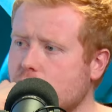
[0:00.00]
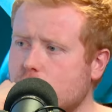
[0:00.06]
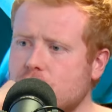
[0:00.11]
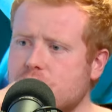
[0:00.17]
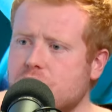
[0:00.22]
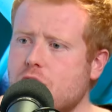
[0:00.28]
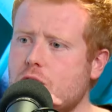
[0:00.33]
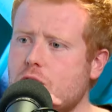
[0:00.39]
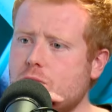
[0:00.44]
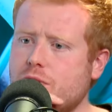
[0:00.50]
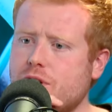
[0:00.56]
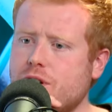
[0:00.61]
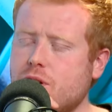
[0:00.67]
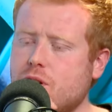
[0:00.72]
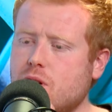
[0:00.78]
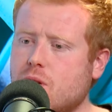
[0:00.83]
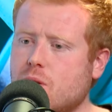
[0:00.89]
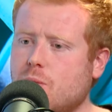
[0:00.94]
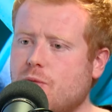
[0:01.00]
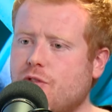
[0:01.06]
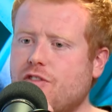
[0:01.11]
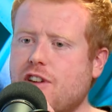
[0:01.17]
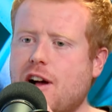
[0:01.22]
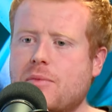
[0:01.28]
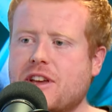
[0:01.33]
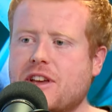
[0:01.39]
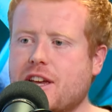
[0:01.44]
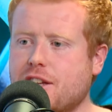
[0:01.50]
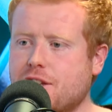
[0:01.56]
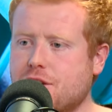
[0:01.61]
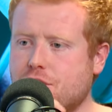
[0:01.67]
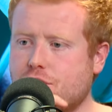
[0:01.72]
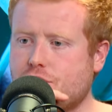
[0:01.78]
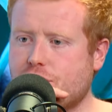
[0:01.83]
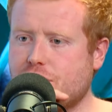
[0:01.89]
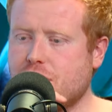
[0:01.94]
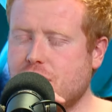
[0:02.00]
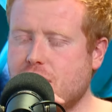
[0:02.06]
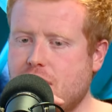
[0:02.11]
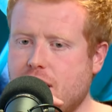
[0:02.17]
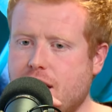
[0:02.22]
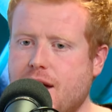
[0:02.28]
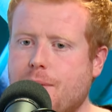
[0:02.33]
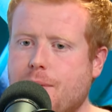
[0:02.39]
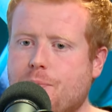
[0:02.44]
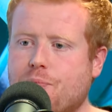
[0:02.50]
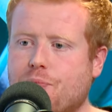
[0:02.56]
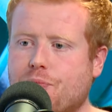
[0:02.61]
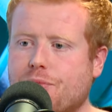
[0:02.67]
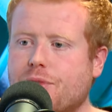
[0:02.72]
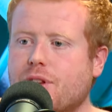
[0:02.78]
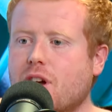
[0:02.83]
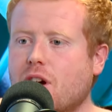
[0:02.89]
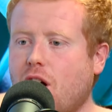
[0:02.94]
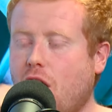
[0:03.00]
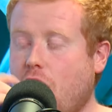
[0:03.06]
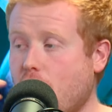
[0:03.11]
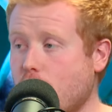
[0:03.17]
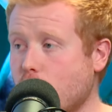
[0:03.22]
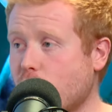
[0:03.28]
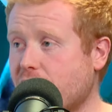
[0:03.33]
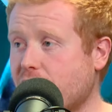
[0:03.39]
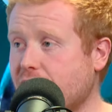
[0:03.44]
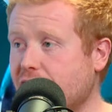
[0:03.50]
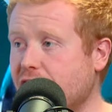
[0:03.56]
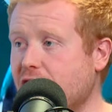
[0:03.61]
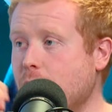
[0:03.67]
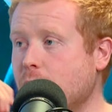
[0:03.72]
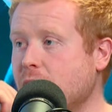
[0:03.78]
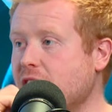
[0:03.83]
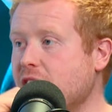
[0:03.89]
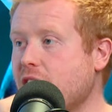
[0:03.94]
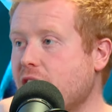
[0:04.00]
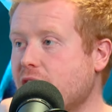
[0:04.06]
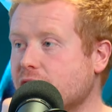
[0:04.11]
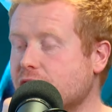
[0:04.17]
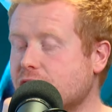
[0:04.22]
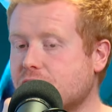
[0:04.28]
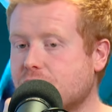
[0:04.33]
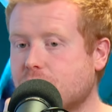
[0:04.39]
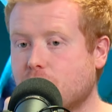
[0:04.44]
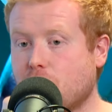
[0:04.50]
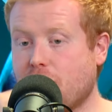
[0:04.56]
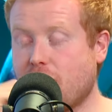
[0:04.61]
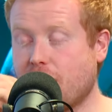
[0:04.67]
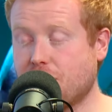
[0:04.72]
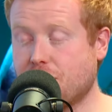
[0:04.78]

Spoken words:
was no real family history. Hardworking family, yes. My